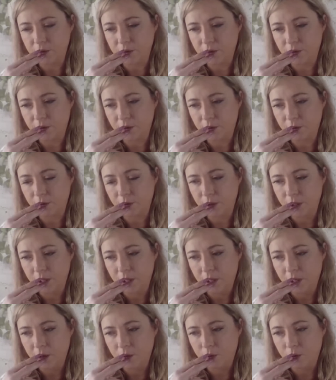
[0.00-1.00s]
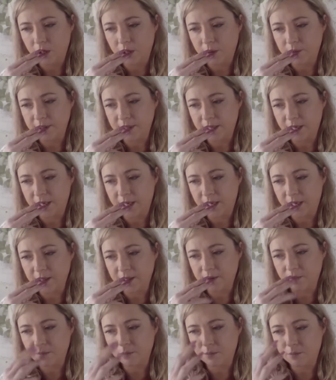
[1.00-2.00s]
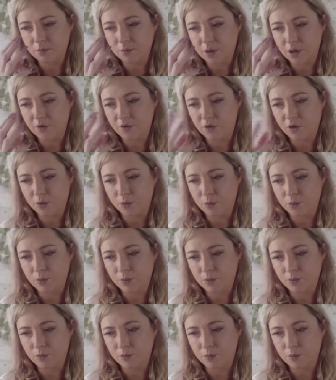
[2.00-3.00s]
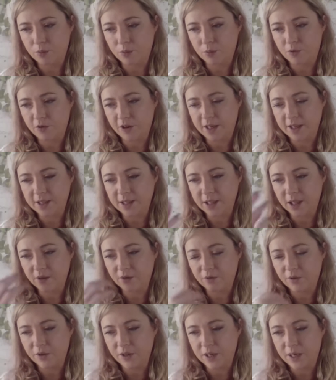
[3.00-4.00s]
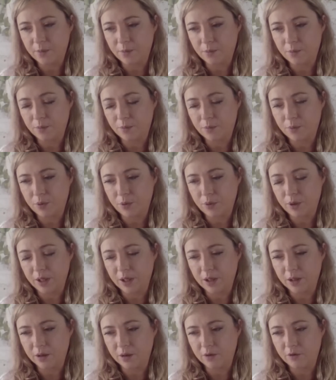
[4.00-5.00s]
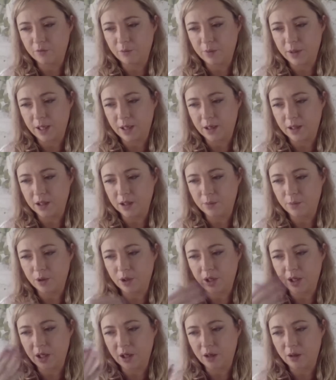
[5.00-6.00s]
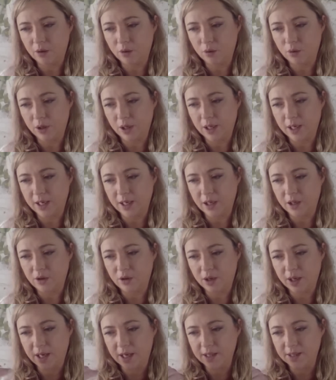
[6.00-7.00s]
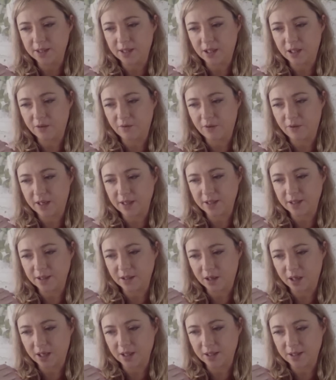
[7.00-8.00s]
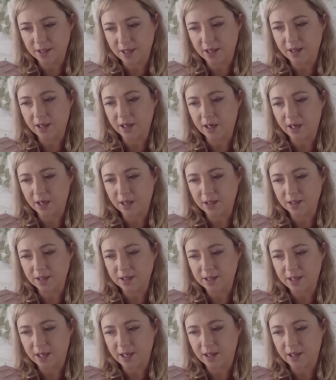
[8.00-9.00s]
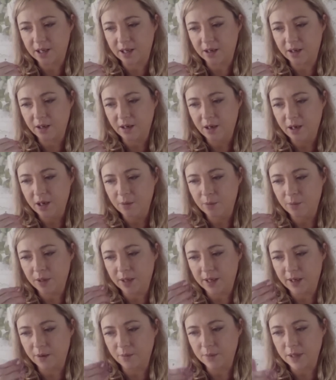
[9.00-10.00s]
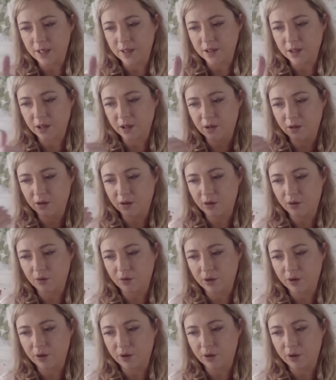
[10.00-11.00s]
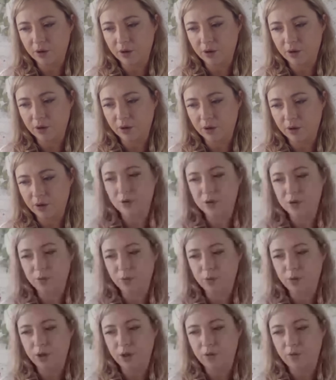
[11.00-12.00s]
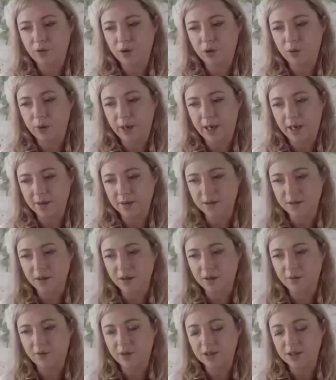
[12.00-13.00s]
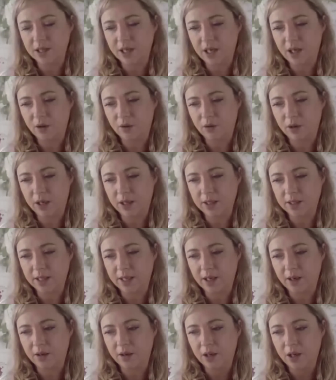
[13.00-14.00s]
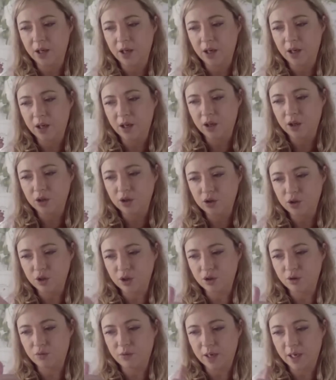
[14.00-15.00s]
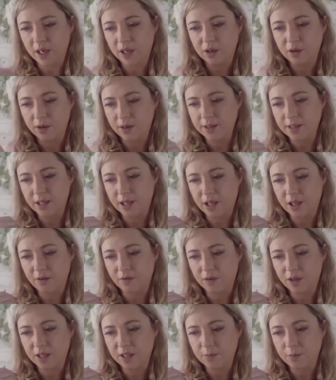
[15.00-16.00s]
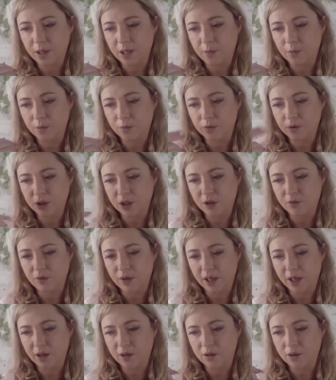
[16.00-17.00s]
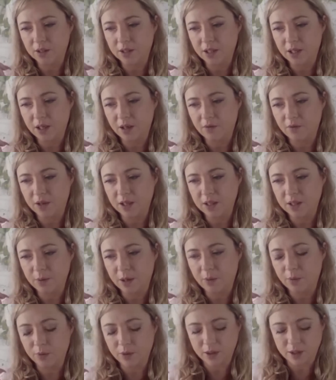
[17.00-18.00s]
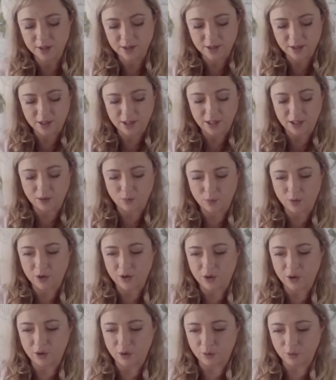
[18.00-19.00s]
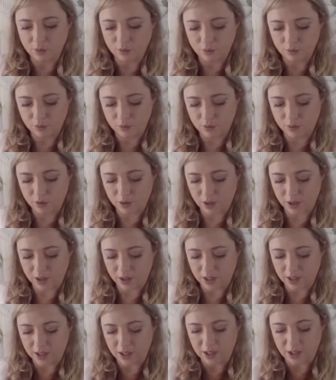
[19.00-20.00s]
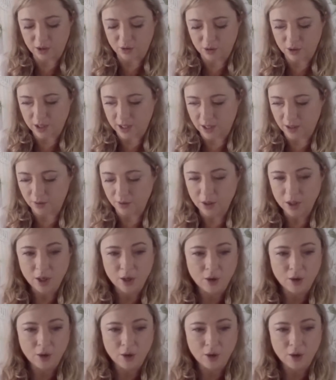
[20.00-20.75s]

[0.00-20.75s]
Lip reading: So what I'm saying is if you're facing it from that point of being in the body, looking at it. You can't see their faces. I can see that. I understand that. But now I'm asking you to look at it from a spiritual point of view, outside of the scene, looking down. Do you recognize any of these people? Do you recognize any of these people that are with you, that are near you now?